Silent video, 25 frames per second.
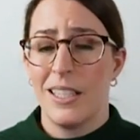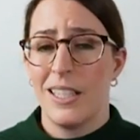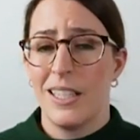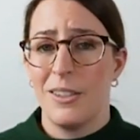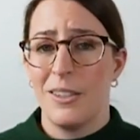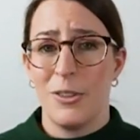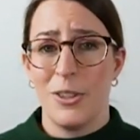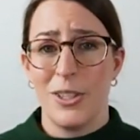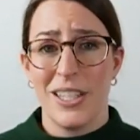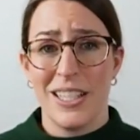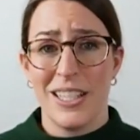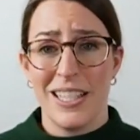
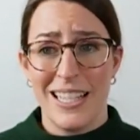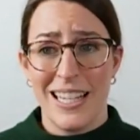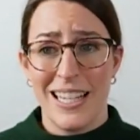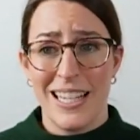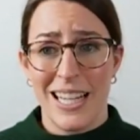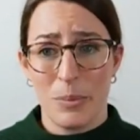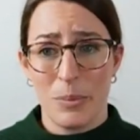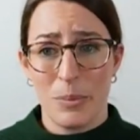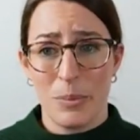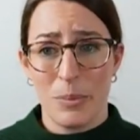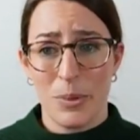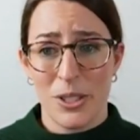If you got
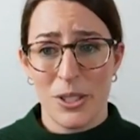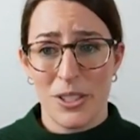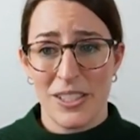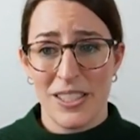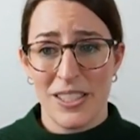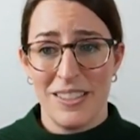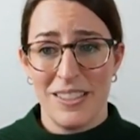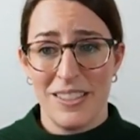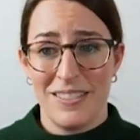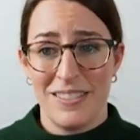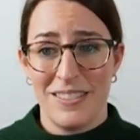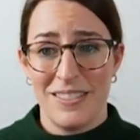
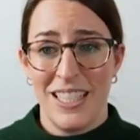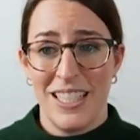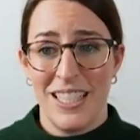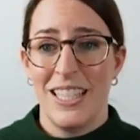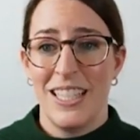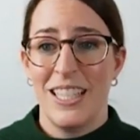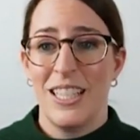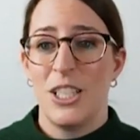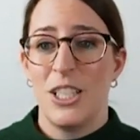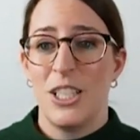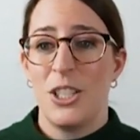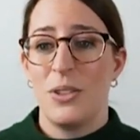9%,
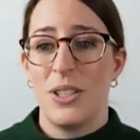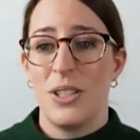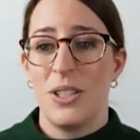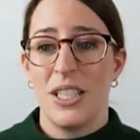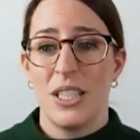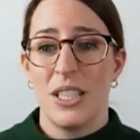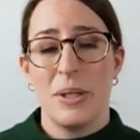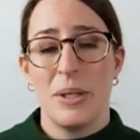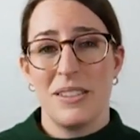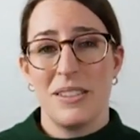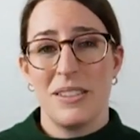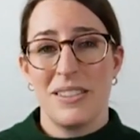you'd
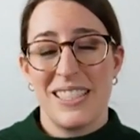get about